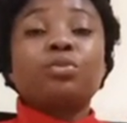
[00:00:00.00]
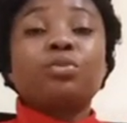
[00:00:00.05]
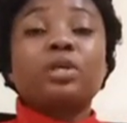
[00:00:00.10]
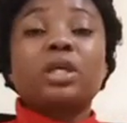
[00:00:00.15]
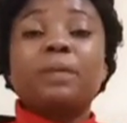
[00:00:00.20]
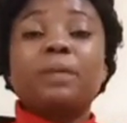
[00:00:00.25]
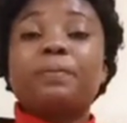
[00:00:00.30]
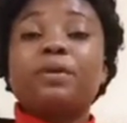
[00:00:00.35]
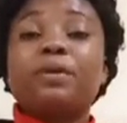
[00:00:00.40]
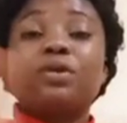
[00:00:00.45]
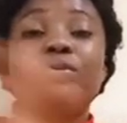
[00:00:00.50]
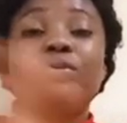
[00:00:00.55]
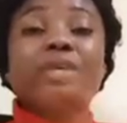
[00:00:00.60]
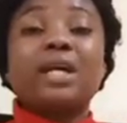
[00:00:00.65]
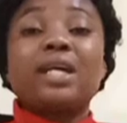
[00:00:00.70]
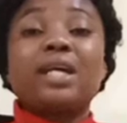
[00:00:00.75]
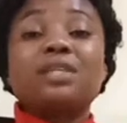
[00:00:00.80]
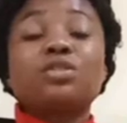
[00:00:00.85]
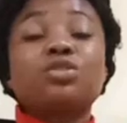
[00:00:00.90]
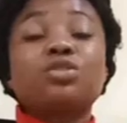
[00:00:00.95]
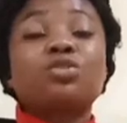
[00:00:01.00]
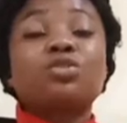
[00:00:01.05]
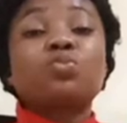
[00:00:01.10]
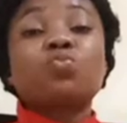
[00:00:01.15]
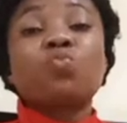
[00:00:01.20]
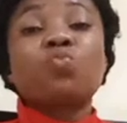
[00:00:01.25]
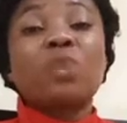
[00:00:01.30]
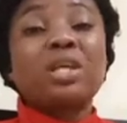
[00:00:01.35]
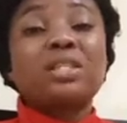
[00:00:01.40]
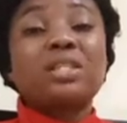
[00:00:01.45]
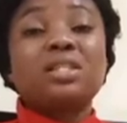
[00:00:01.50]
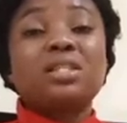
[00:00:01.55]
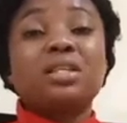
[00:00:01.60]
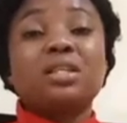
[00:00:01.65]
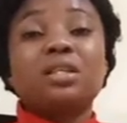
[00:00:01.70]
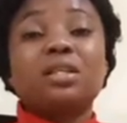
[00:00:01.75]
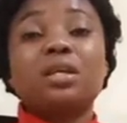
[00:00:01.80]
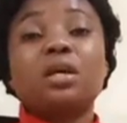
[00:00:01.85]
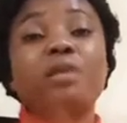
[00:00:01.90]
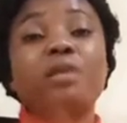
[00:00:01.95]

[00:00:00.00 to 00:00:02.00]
keeping you guys waiting,